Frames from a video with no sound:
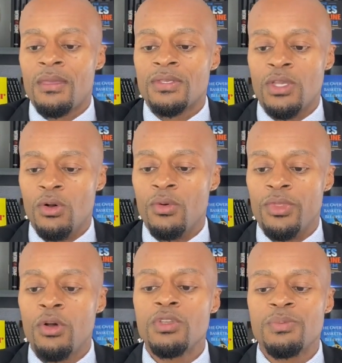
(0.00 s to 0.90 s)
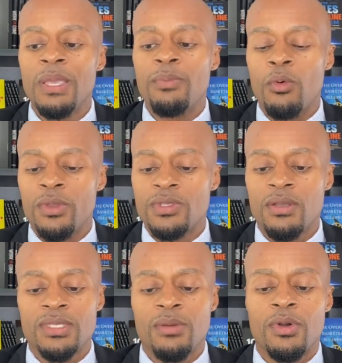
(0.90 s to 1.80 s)
So those people, when you
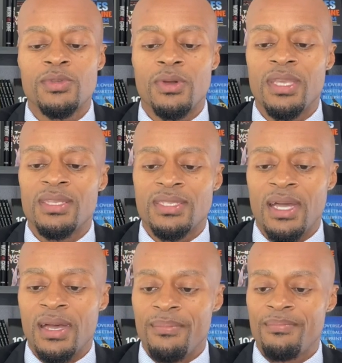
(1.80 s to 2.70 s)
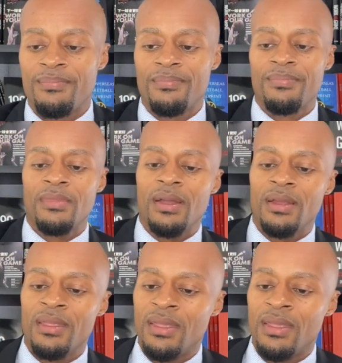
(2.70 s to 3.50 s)
talk to someone who's on the inside, all right,